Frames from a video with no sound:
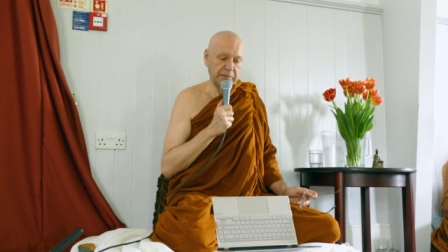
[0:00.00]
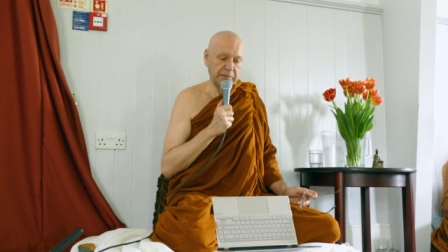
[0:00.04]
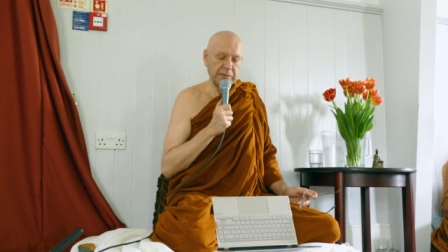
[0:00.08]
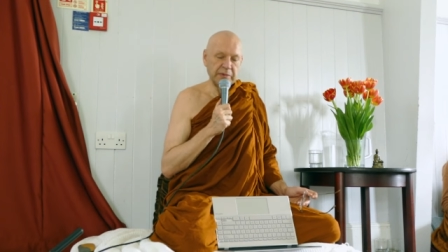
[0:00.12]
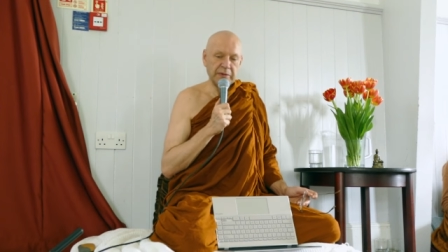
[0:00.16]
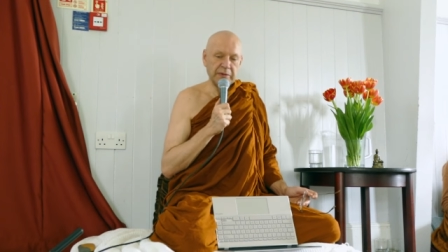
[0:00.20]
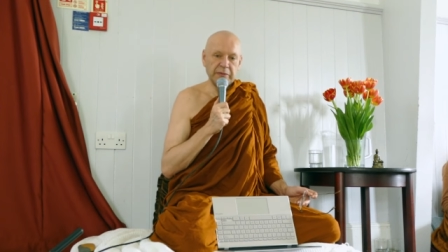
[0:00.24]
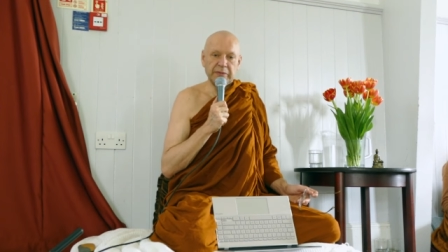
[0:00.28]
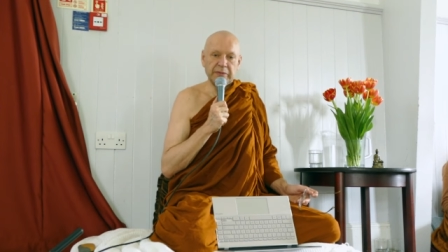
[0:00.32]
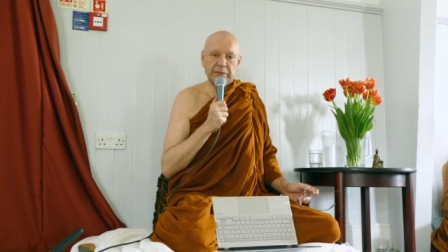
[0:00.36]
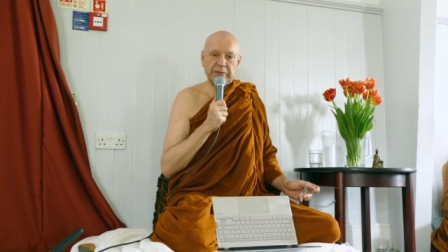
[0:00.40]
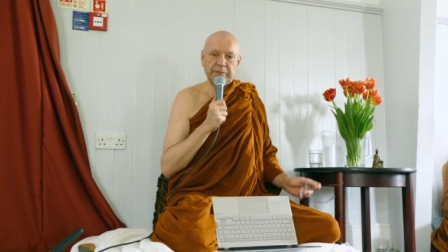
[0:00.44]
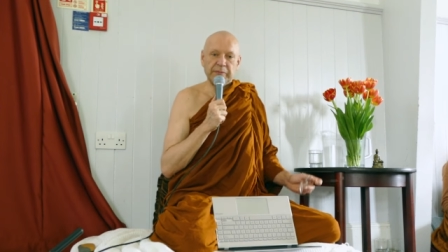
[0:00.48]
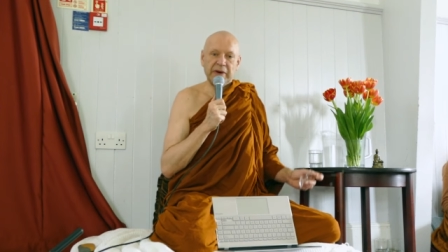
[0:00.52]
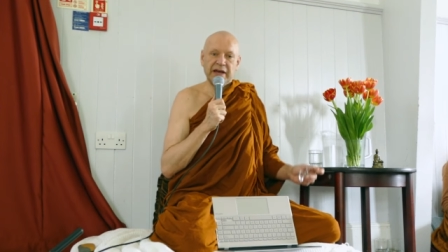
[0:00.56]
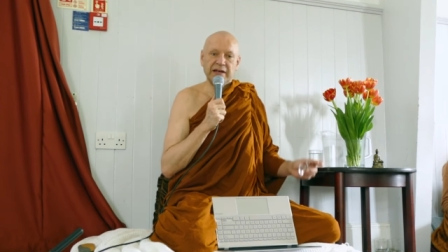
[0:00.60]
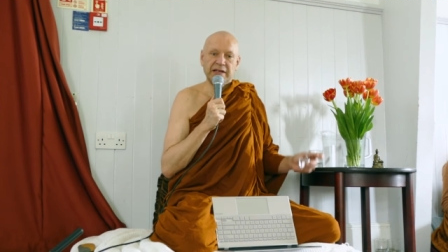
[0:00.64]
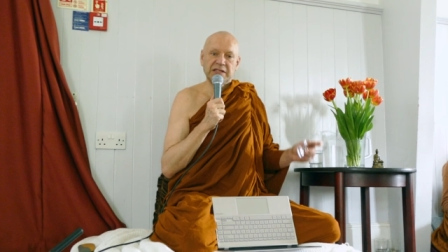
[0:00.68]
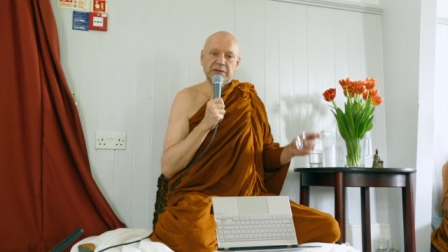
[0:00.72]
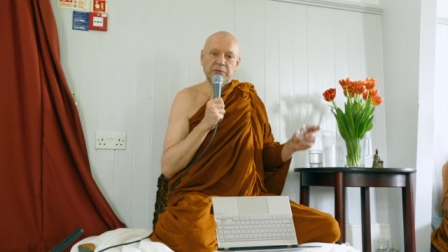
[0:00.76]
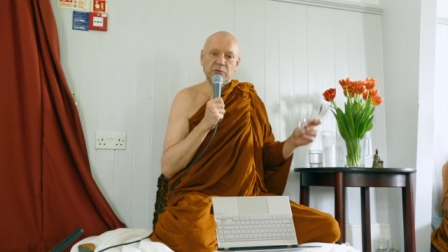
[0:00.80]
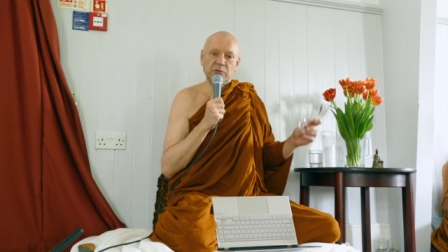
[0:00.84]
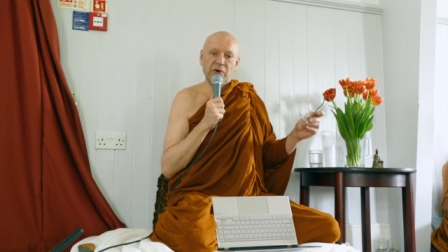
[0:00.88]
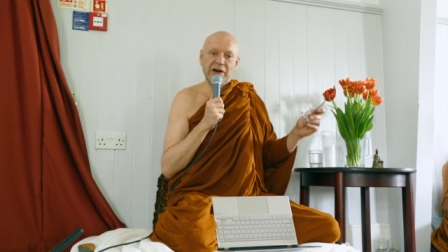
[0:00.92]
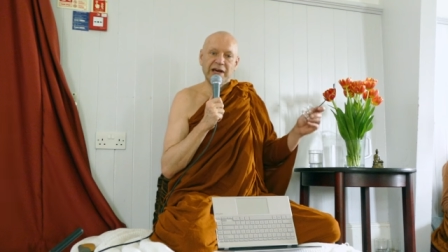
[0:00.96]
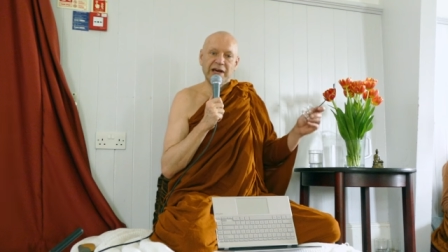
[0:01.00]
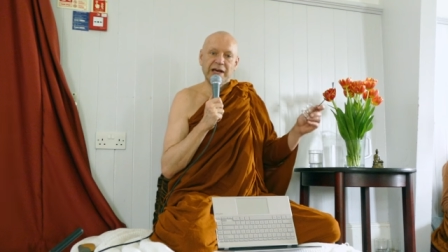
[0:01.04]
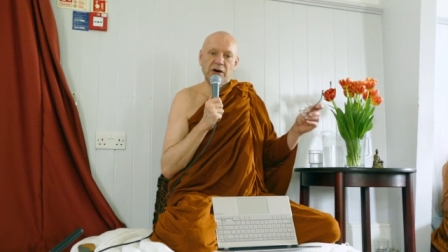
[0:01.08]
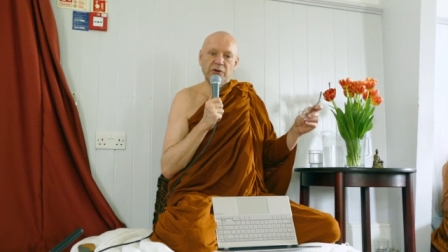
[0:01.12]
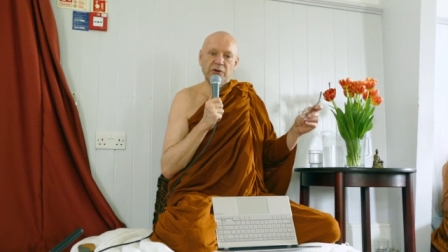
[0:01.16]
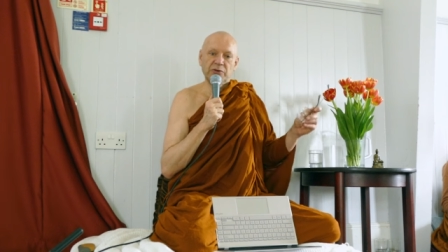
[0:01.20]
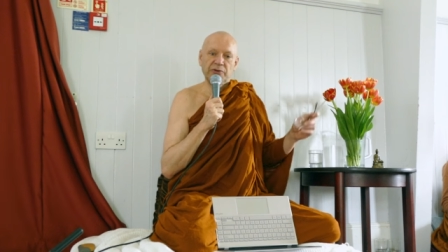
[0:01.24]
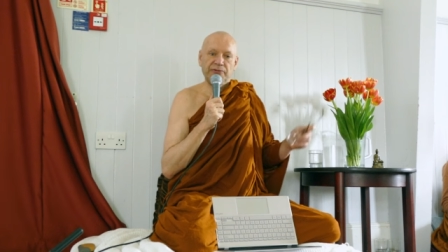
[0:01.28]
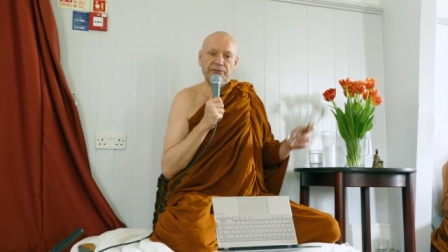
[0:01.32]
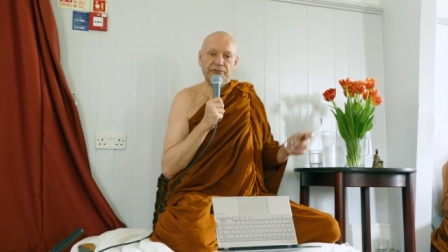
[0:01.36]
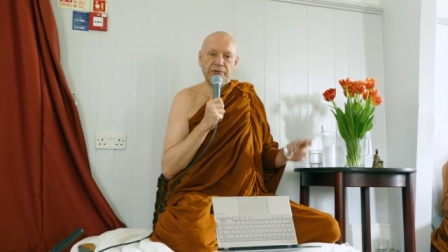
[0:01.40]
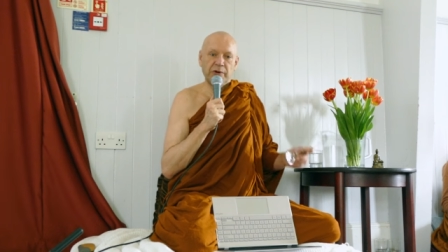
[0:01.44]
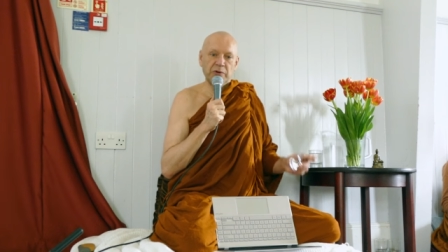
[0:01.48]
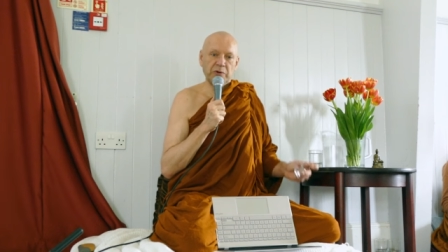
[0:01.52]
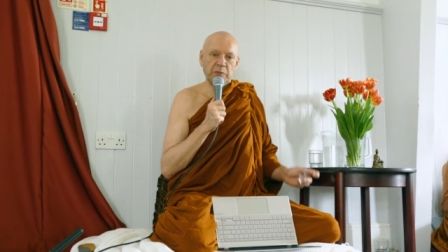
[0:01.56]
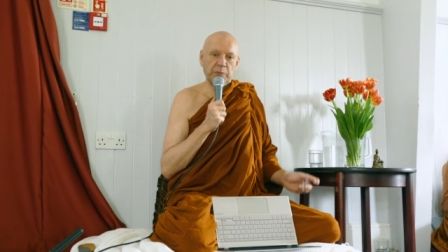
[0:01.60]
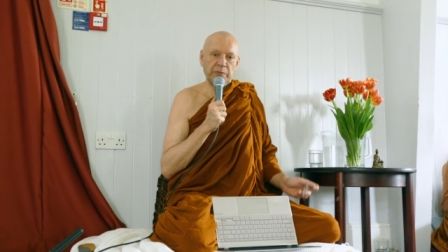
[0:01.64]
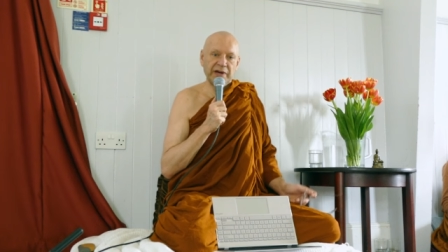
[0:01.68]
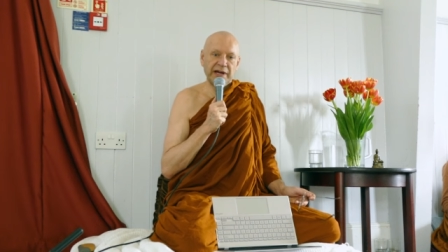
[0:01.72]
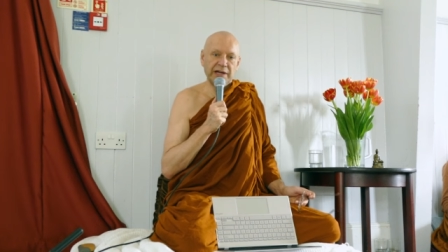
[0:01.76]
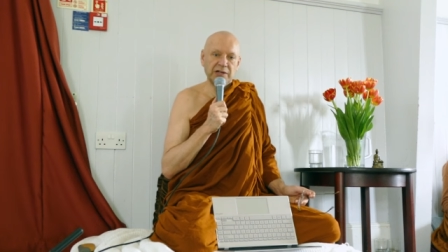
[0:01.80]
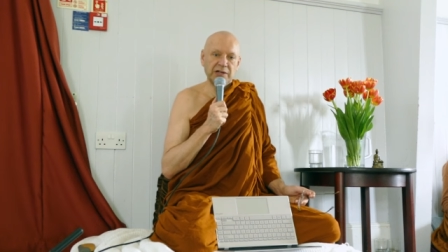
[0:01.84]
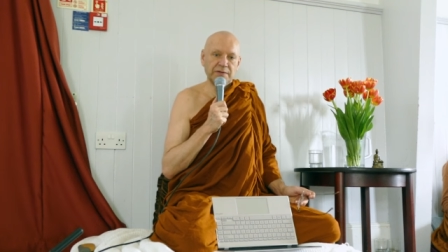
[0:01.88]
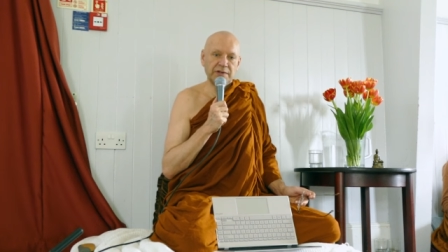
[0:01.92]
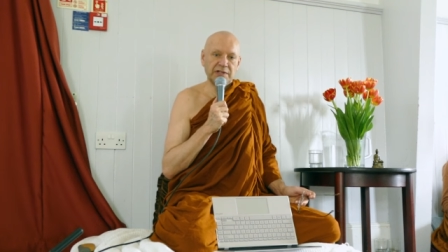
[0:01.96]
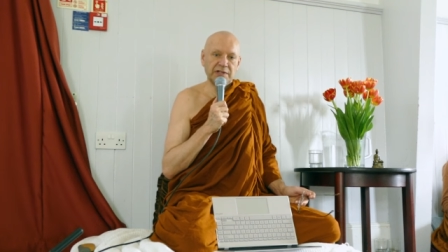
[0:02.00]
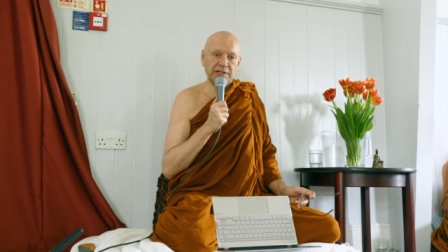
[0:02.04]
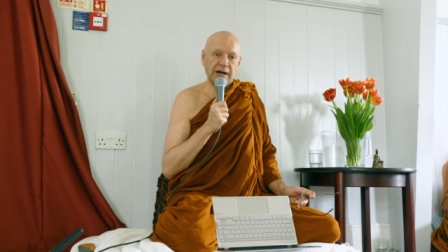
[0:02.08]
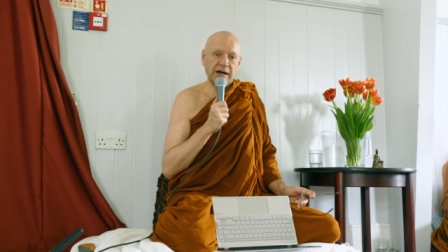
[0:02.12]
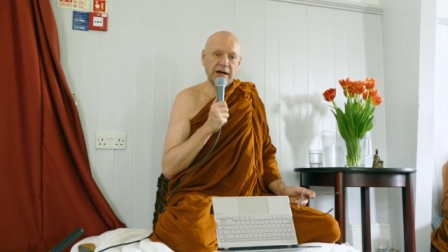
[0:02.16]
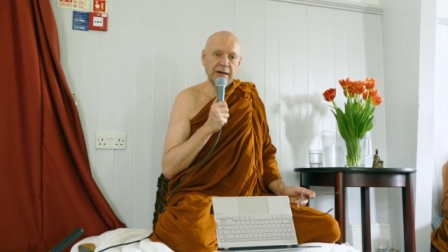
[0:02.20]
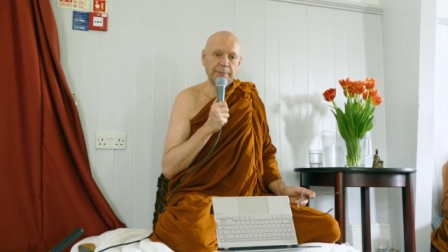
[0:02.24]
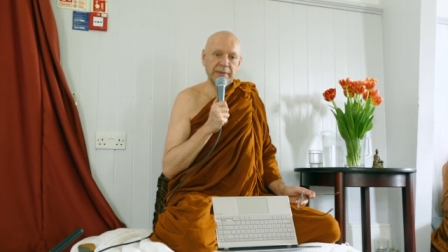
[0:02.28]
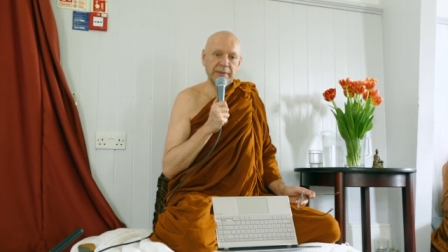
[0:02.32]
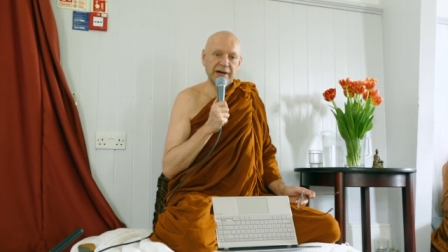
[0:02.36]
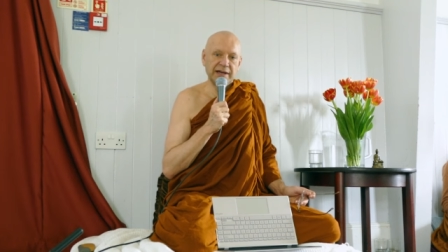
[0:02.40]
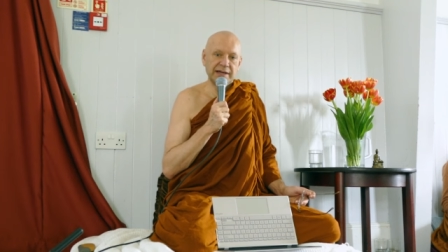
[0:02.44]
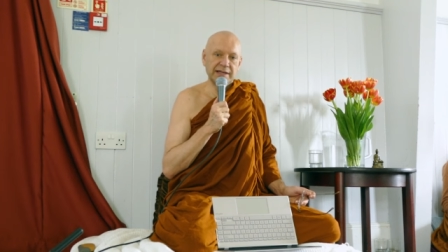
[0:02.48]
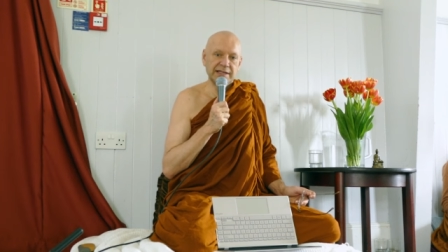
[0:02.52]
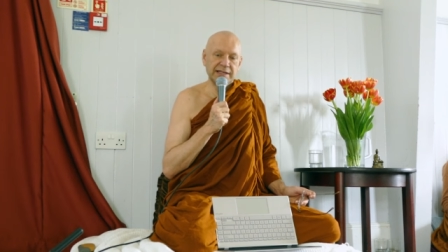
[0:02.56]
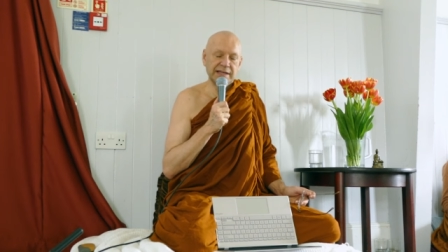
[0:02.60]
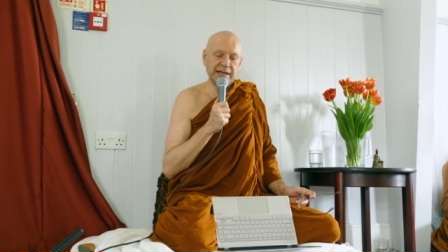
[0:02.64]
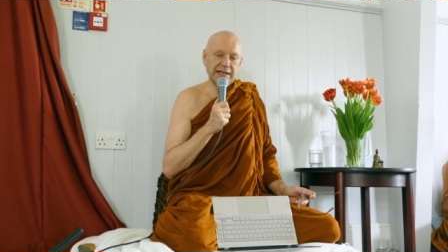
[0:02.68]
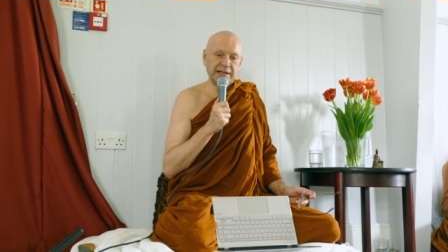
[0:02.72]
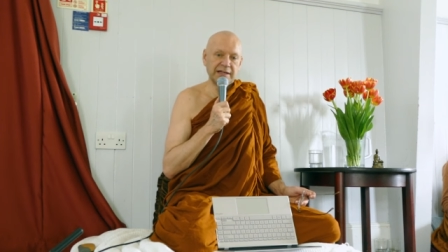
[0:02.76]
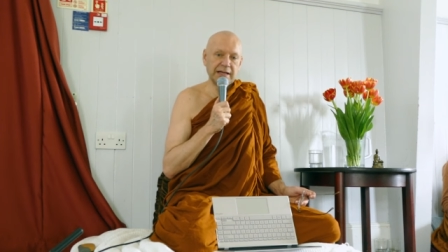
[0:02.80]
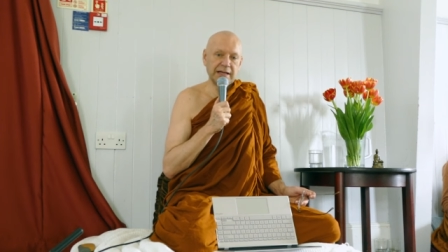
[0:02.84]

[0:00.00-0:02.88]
it made its way on the front page of Time magazine.